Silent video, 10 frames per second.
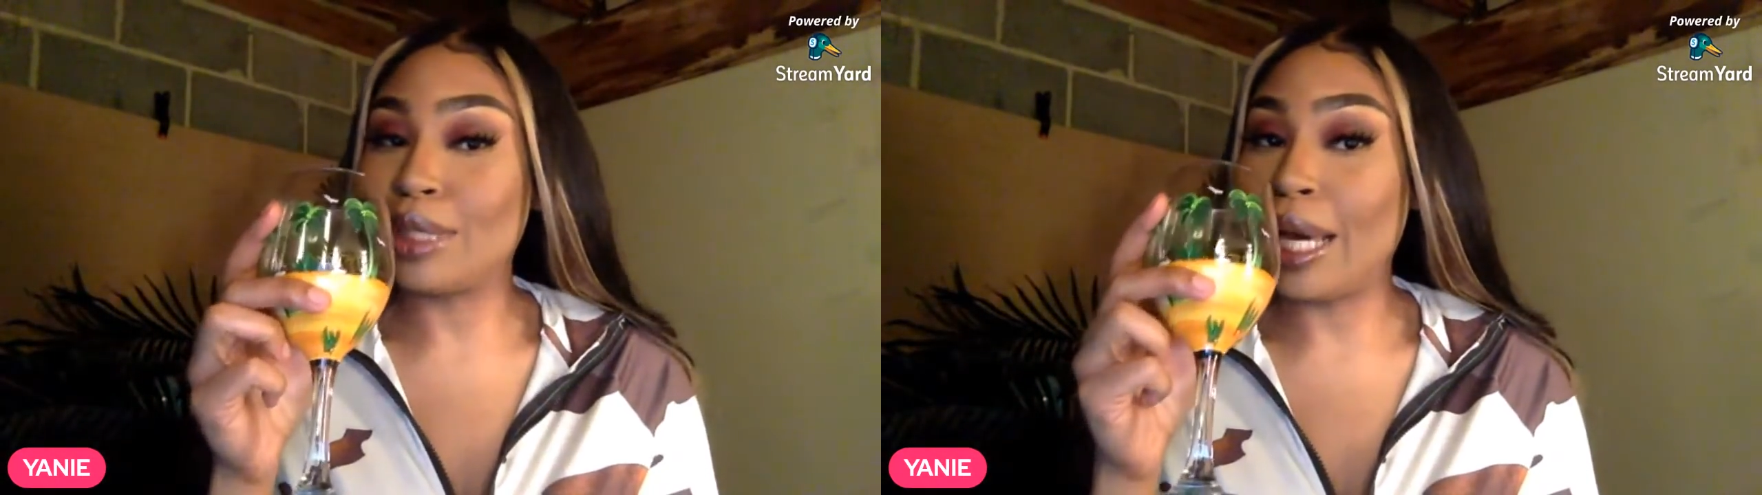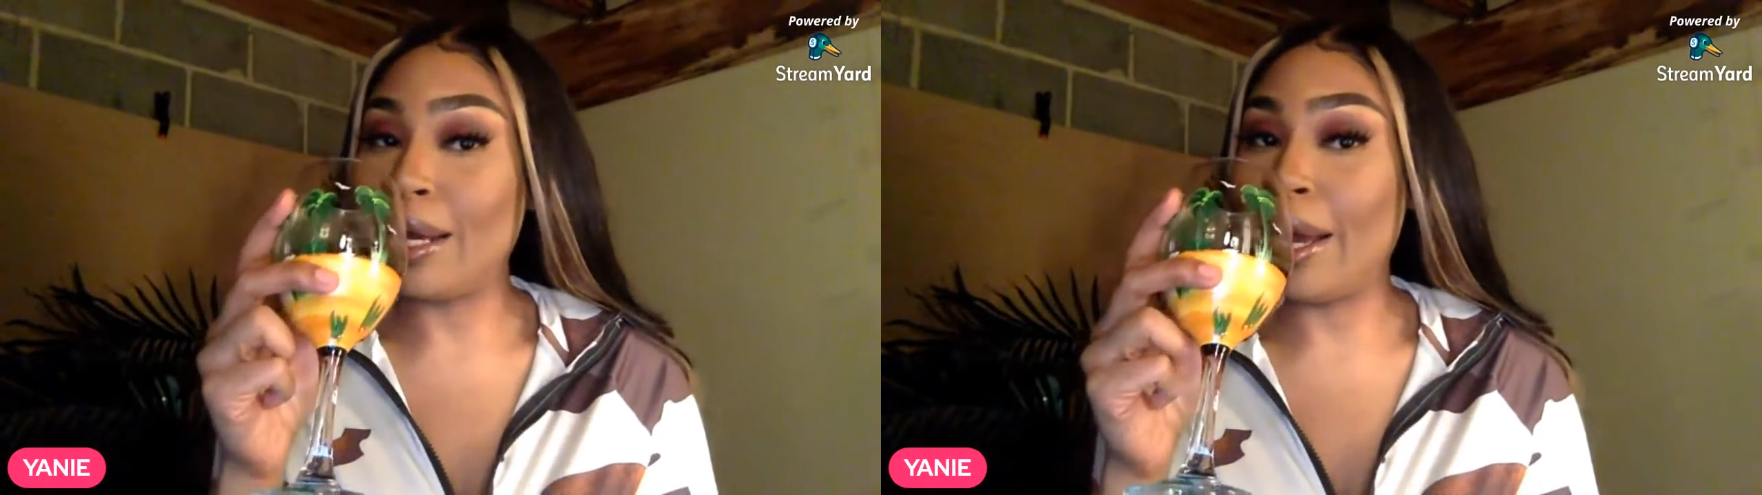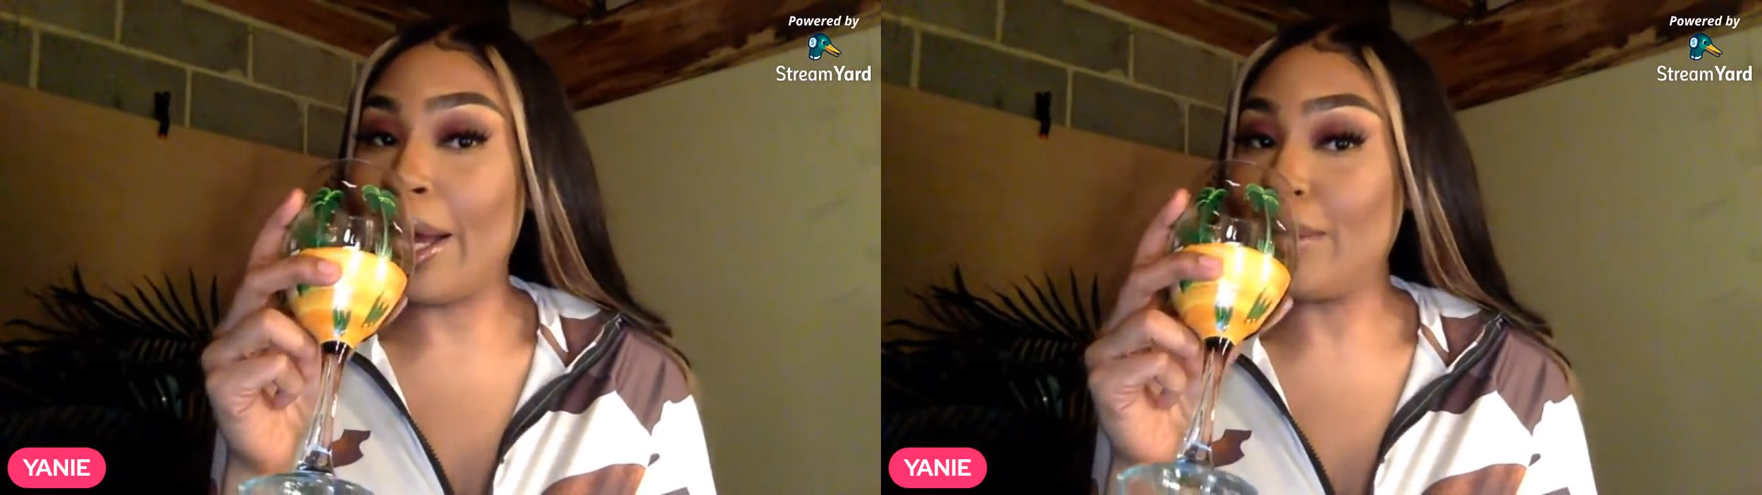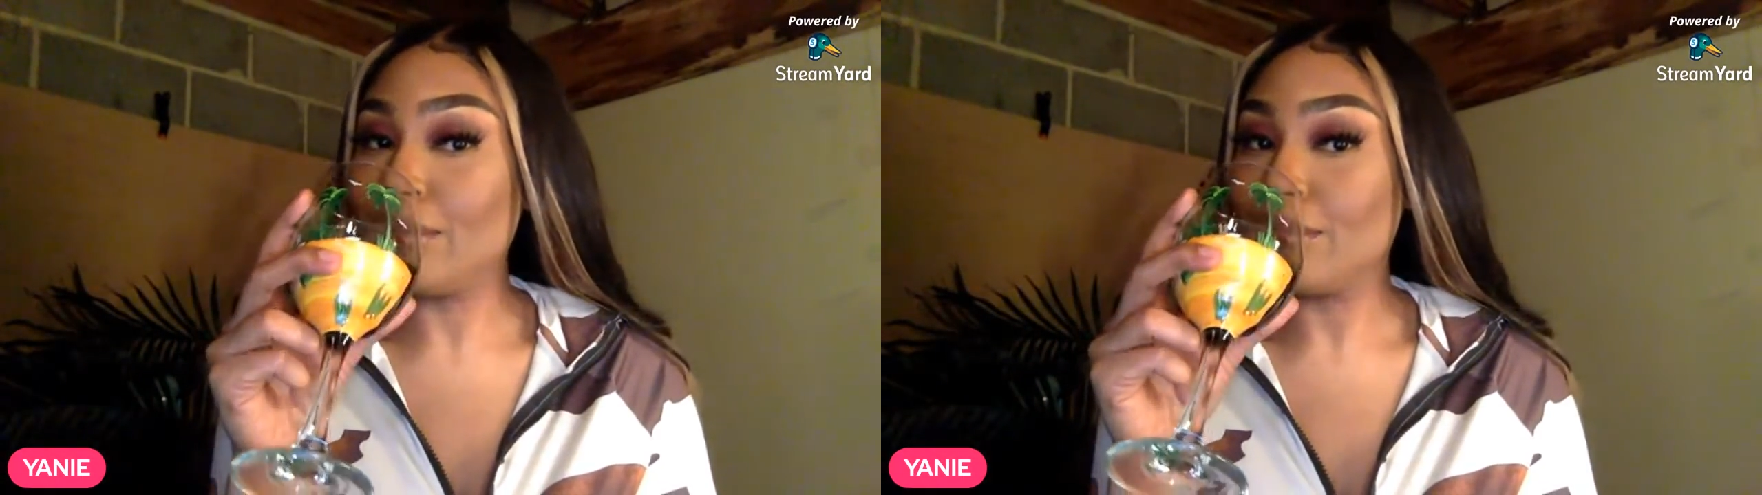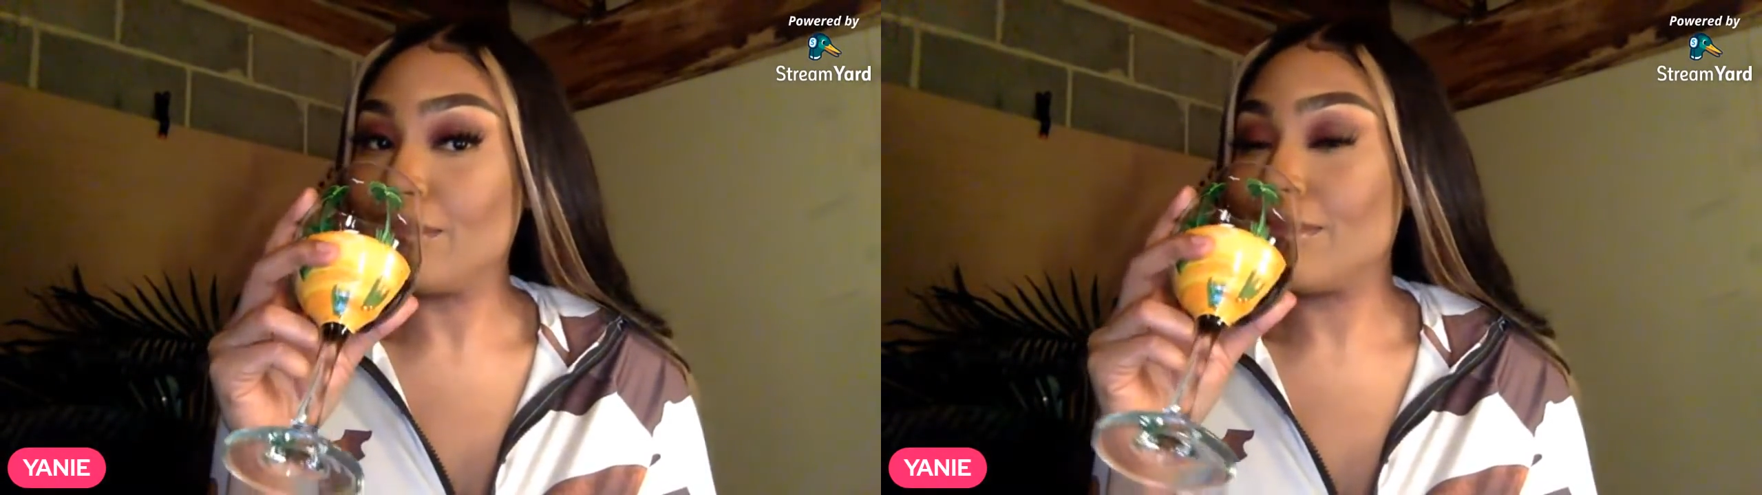
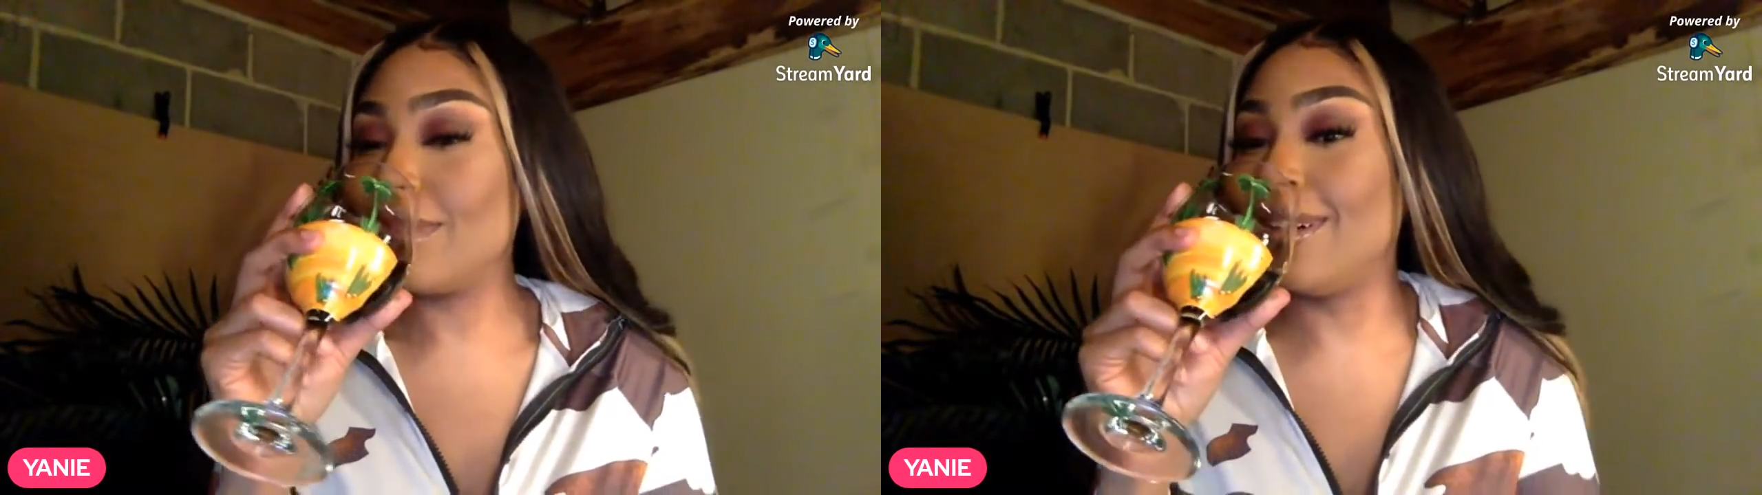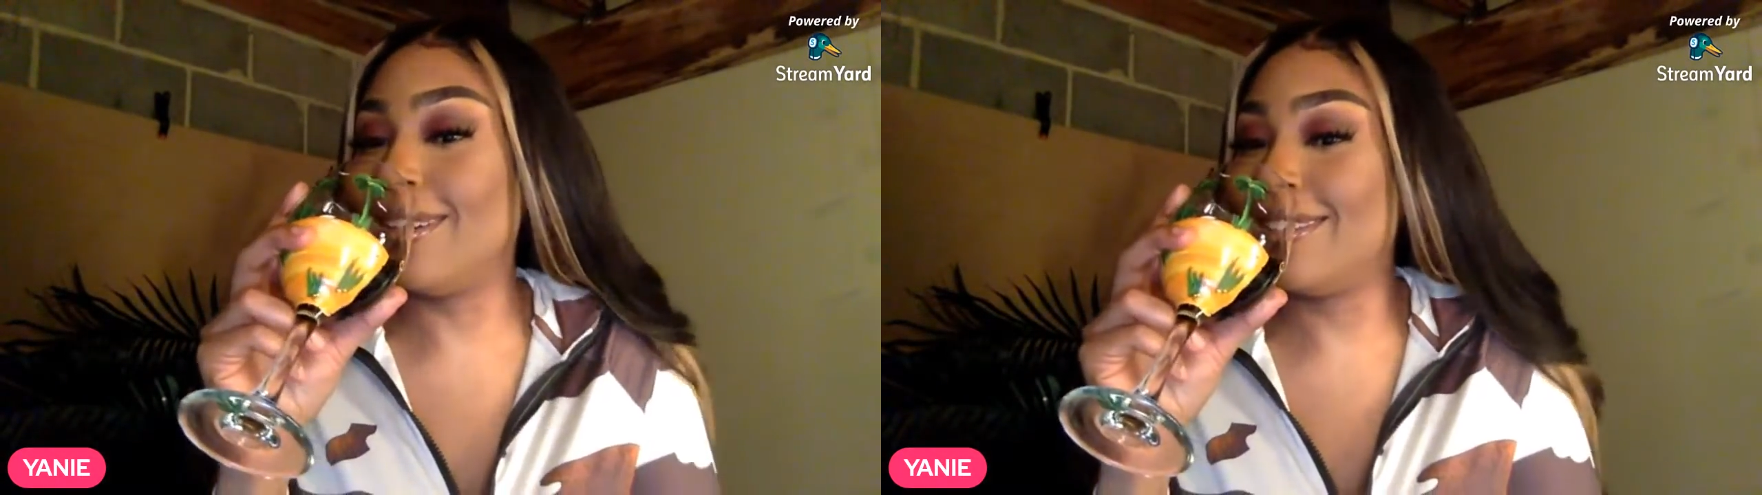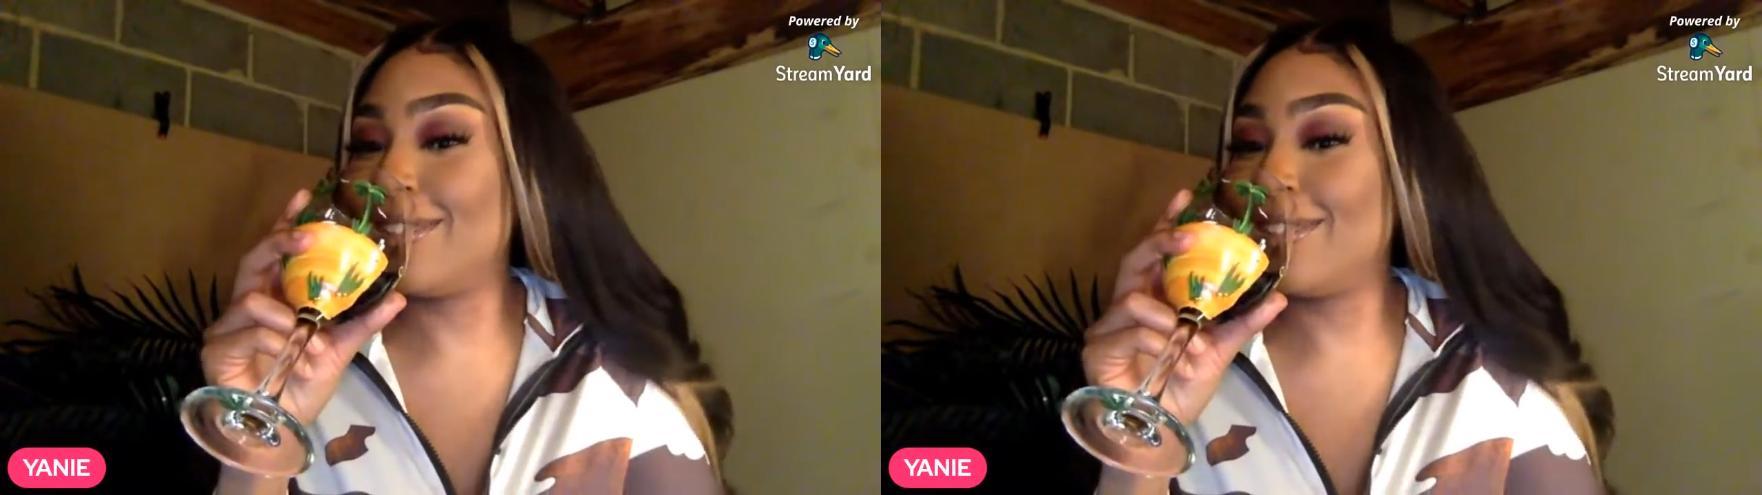say